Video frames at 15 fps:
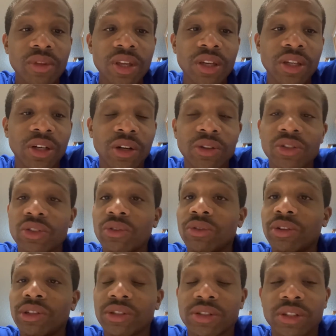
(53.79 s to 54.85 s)
he earned his
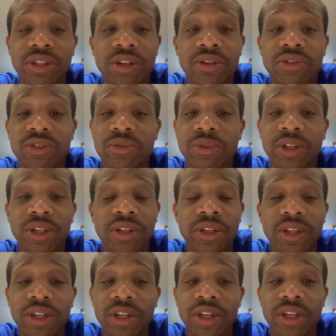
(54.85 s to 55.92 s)
course. He earned his way.